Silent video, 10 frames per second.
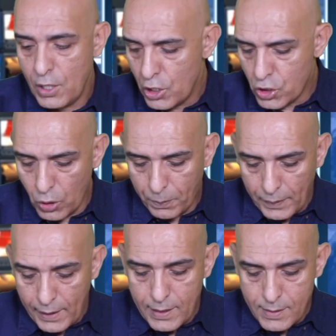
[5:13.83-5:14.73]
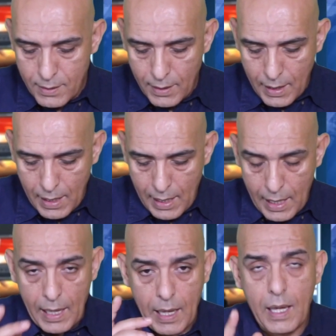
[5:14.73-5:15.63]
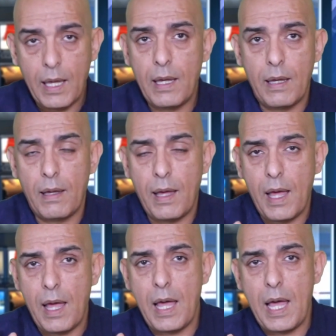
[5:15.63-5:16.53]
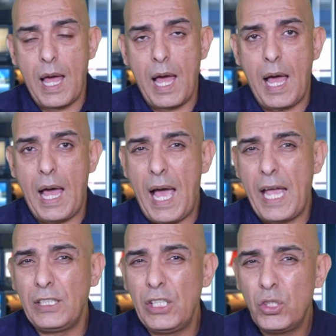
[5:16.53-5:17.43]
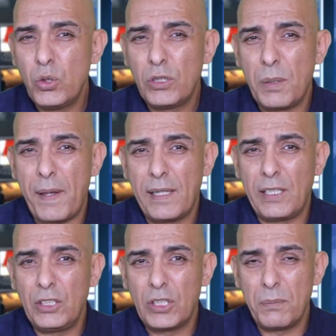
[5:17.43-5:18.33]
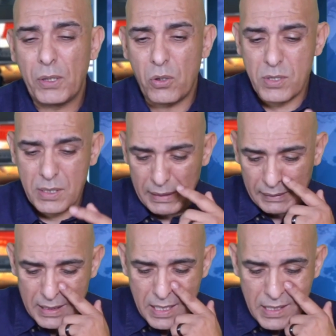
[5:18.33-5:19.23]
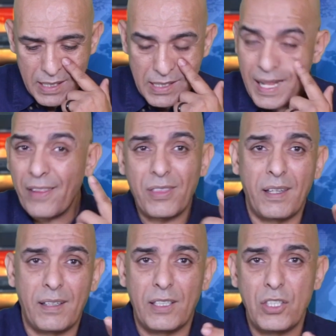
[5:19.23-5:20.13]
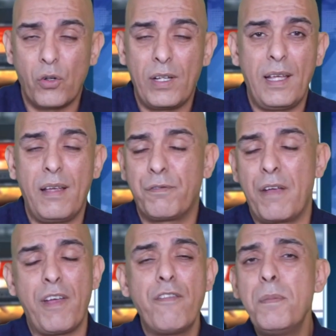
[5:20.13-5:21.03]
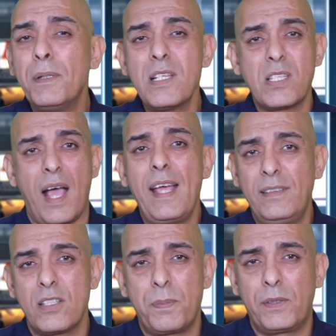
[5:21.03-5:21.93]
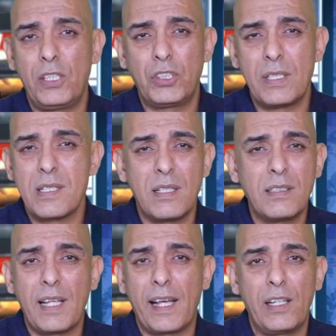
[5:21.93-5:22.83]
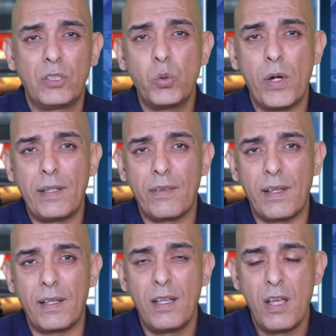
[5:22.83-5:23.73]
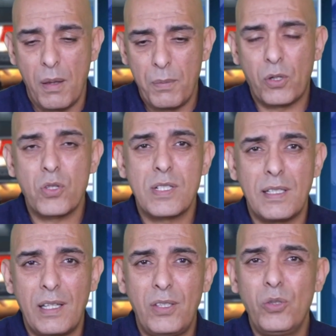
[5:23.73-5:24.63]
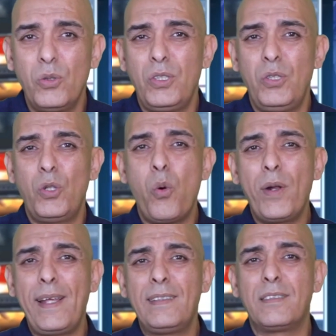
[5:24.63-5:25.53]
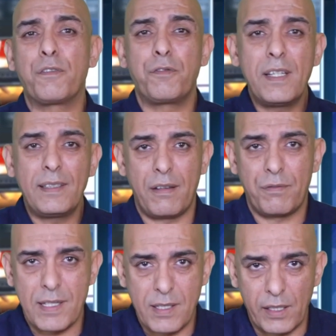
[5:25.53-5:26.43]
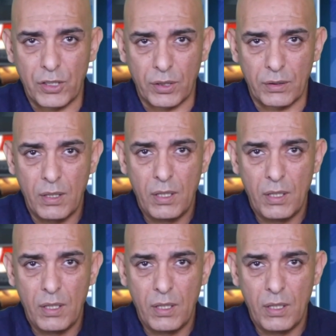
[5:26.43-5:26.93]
So please, I need you to pay attention, because this is nothing. You know, if everybody signed this petition, it's still not going to do anything, because you don't want to interfere the investigation.